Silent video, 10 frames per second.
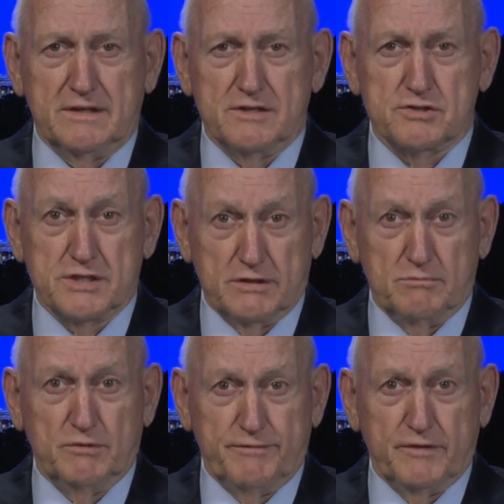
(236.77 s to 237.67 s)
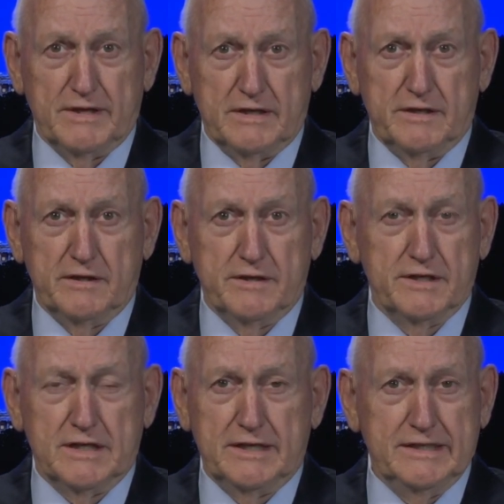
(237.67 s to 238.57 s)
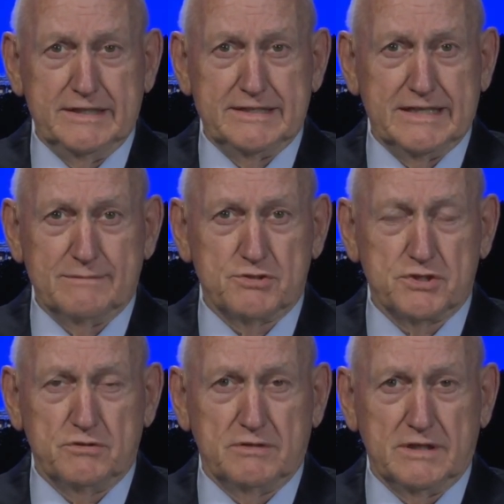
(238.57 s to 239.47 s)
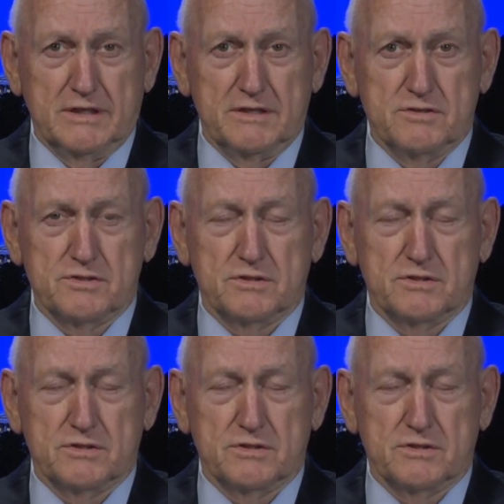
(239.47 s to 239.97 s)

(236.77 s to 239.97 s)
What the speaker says: a settlement for that area, not anytime soon at least.